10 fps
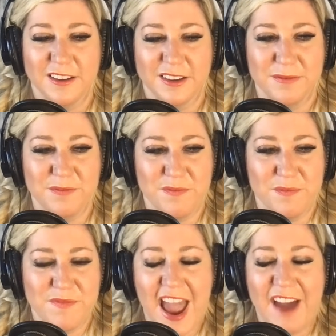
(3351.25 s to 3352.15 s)

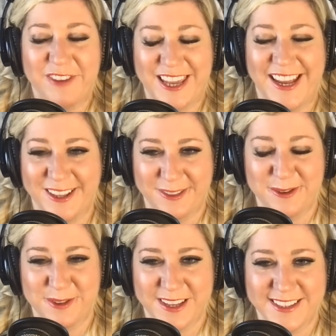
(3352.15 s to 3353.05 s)
navigating
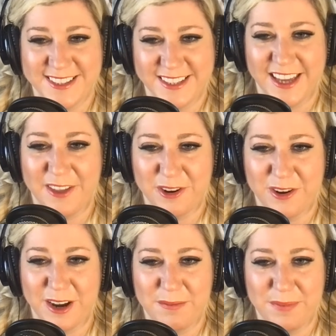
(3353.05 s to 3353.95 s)
through this
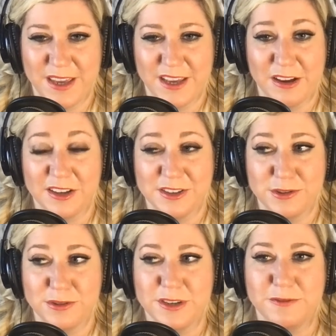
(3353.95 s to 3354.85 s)
together and being on
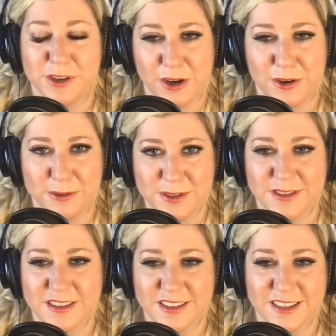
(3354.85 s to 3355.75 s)
two different
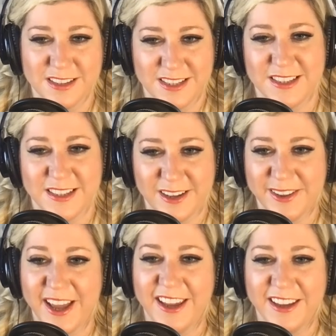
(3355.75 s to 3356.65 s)
coasts because he's in
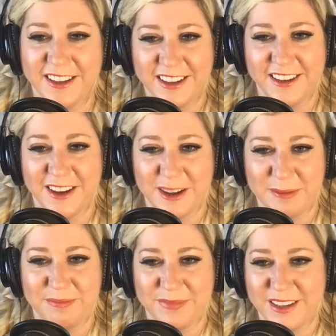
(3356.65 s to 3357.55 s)
LA and
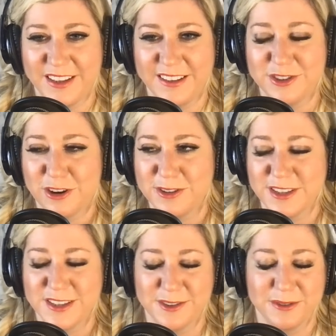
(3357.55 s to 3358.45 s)
I'm in
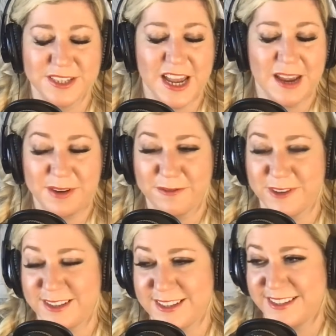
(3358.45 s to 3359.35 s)
Charleston. So time
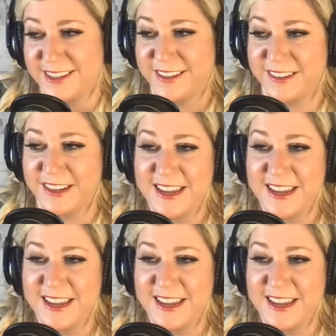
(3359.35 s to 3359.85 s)
difference and